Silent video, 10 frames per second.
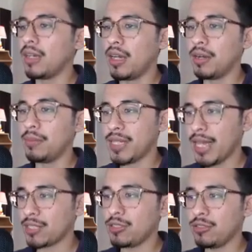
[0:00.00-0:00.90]
Uh, but
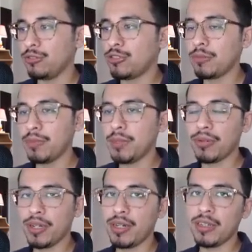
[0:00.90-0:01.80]
yes, you should be
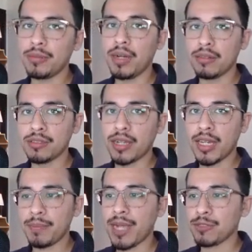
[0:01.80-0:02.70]
putting them on some
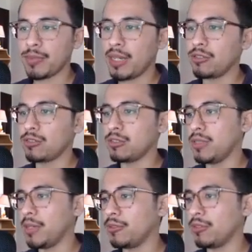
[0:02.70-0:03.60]
kind of password managers to
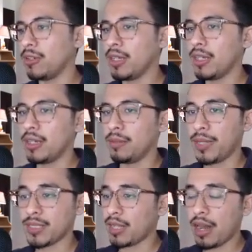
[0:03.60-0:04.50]
be able to,
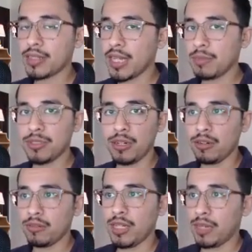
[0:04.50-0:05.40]
because a lot of times, you
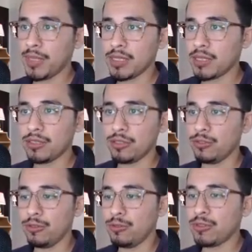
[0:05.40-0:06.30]
know, in a business, you
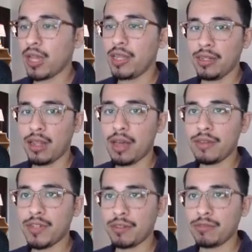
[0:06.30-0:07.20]
use a lot
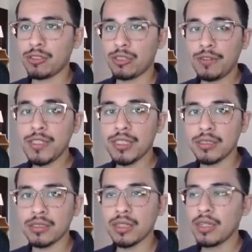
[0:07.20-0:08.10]
of different
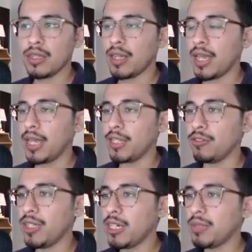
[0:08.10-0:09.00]
services and you
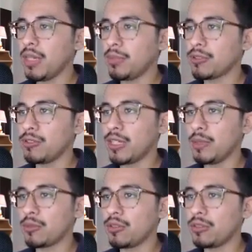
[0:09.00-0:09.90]
need to be able to keep
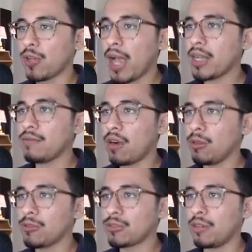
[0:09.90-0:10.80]
track of all
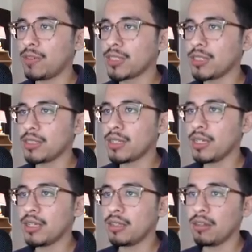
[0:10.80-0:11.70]
those services,
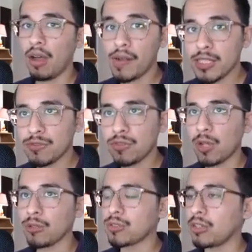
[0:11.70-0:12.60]
the logins for all
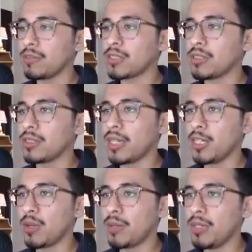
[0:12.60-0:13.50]
those services, and
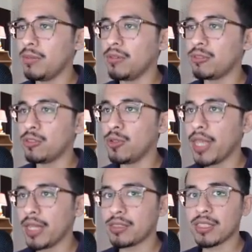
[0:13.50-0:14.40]
you want to be able to do
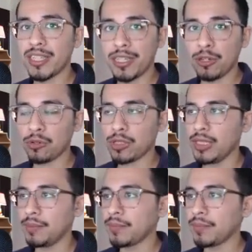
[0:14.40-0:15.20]
that securely.